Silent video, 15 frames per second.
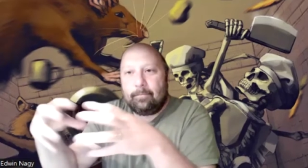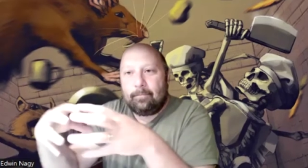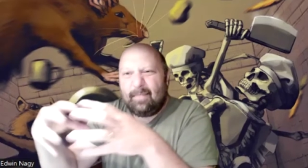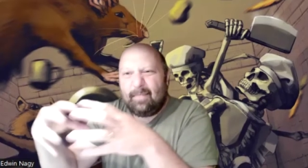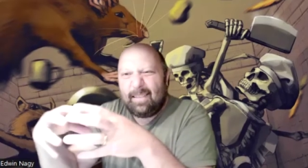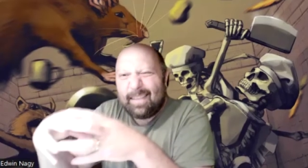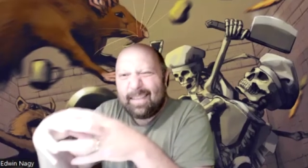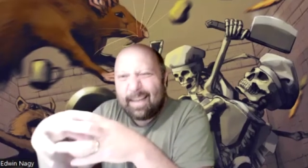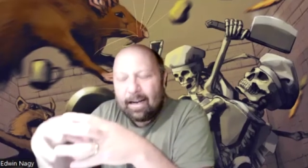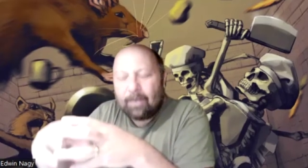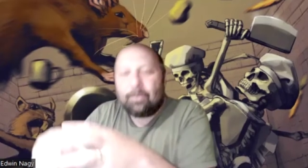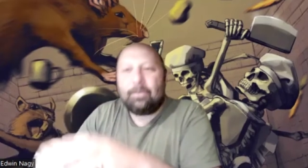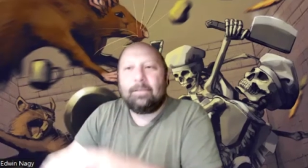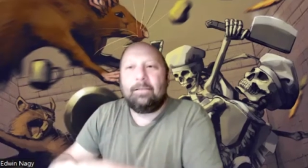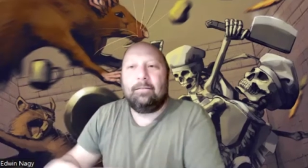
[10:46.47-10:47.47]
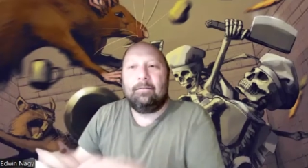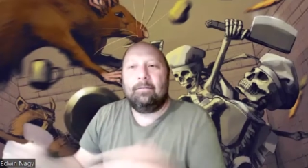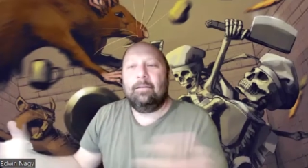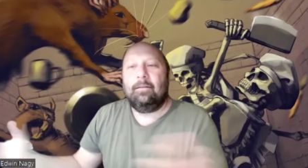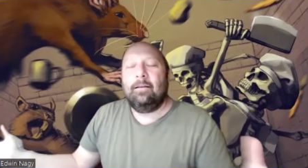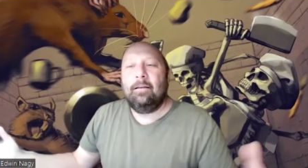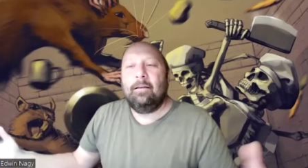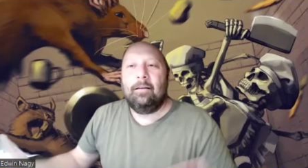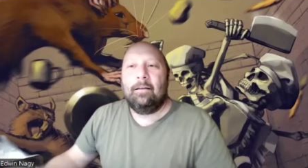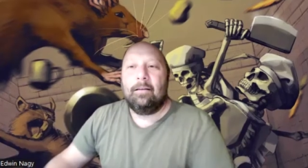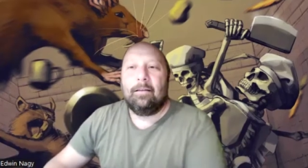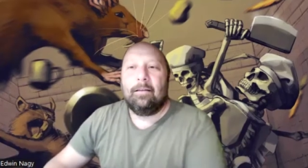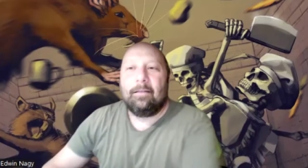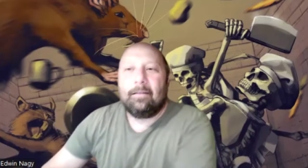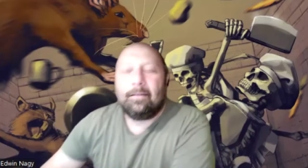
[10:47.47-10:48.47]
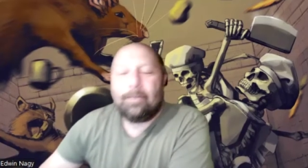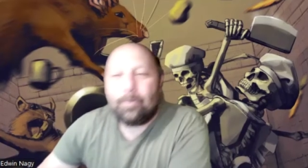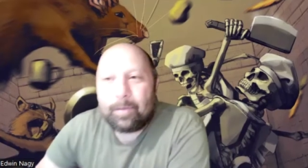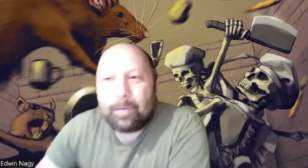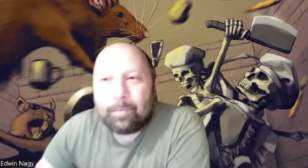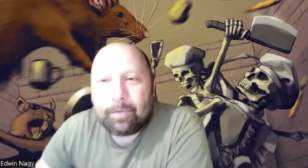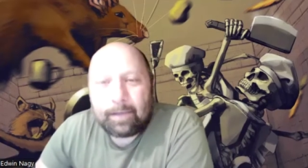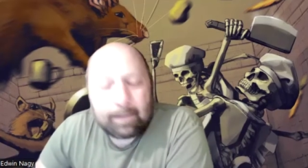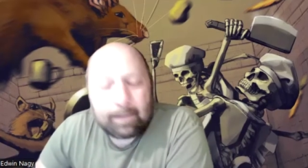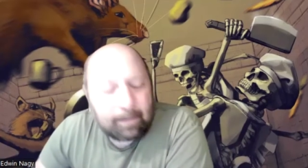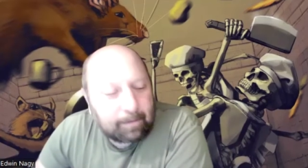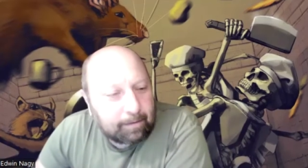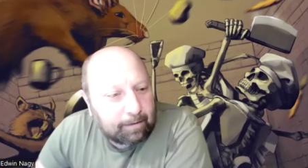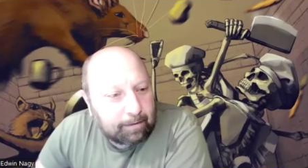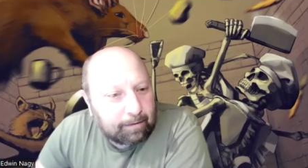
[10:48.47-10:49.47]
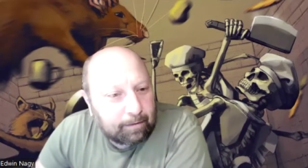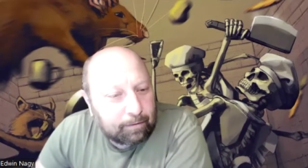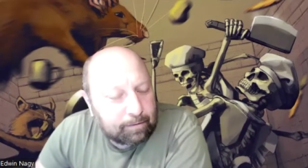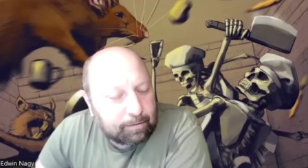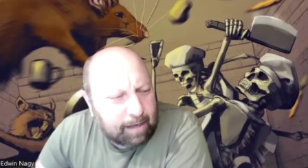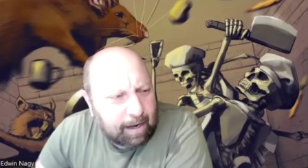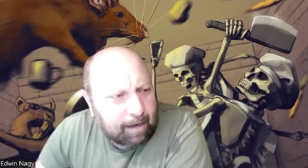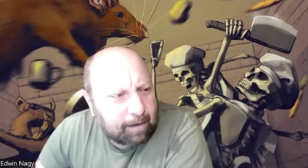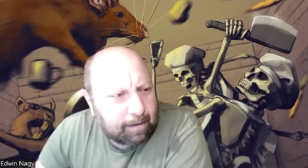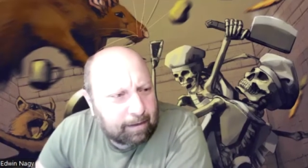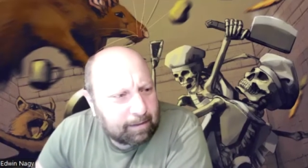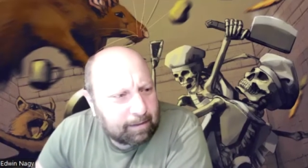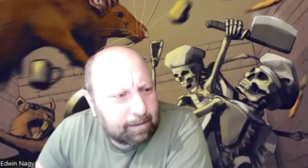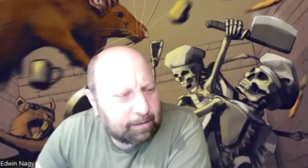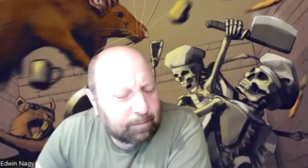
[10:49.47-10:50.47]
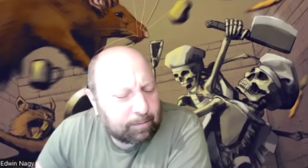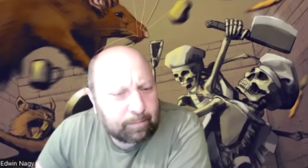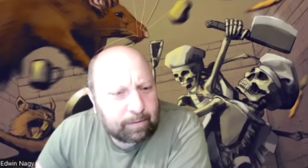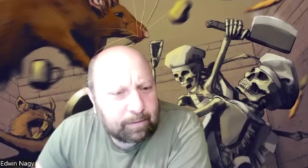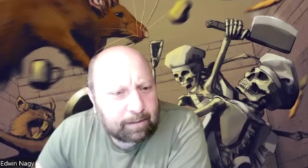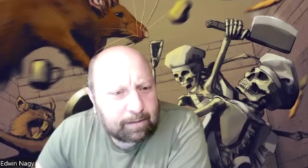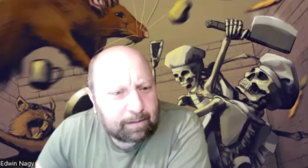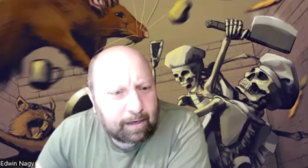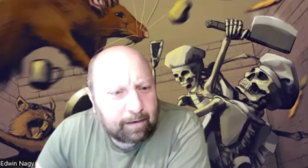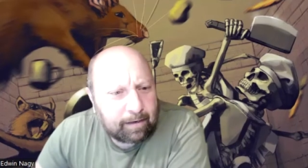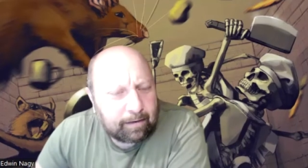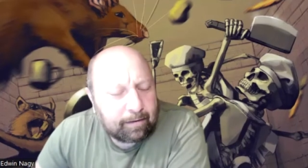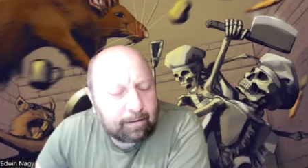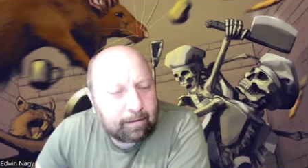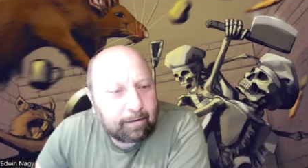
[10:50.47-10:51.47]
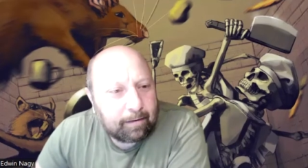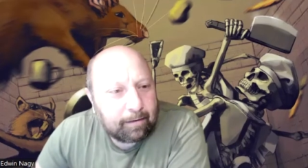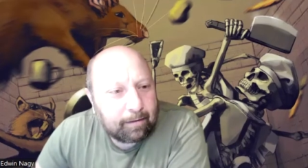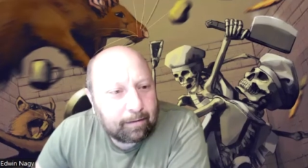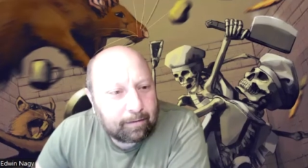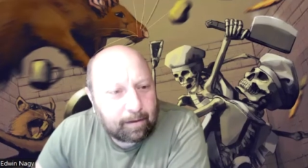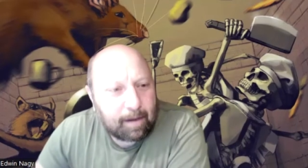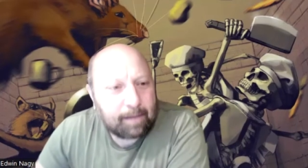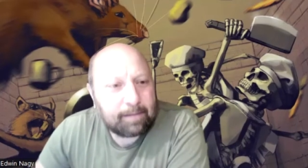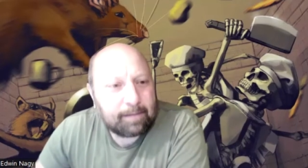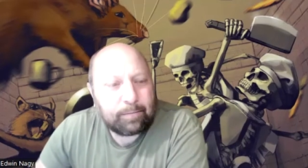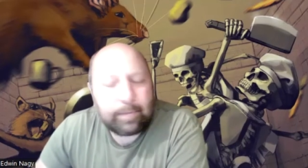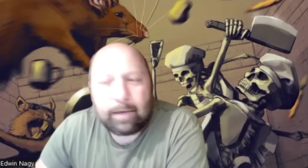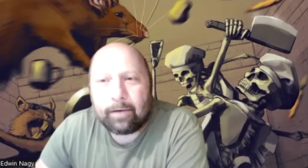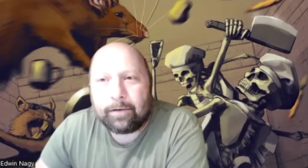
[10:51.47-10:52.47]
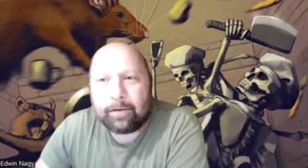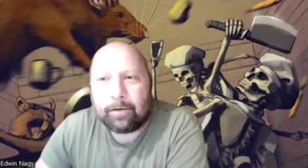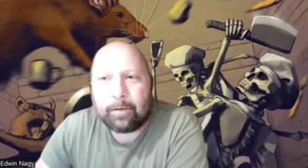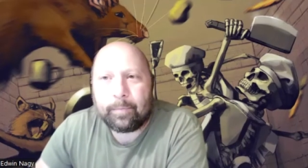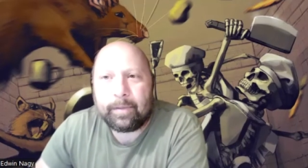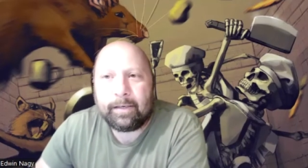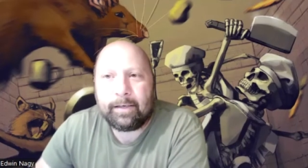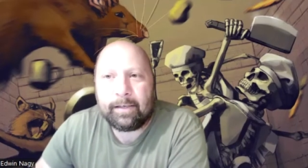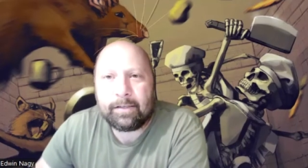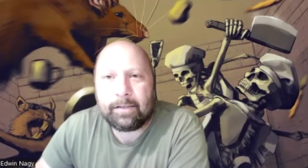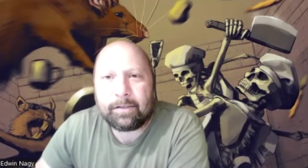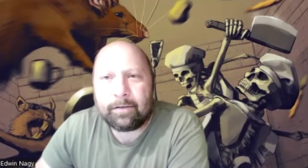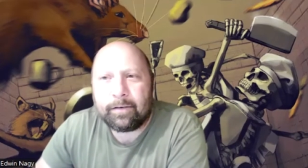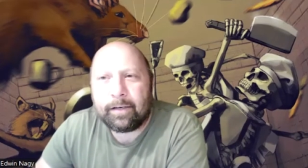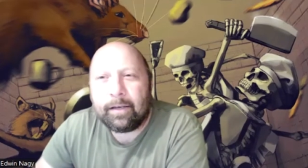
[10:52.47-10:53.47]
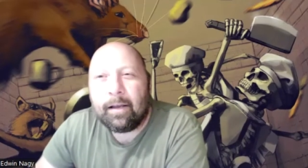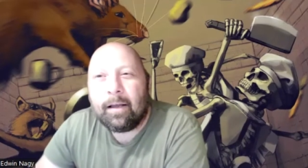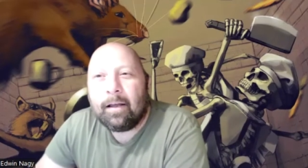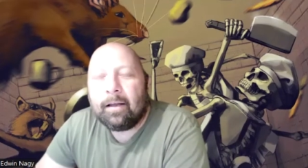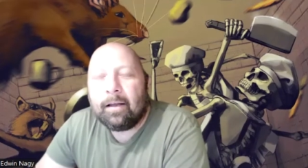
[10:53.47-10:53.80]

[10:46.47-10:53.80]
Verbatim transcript: in-house and you know people like uh, you know zach has some exciting thoughts about european history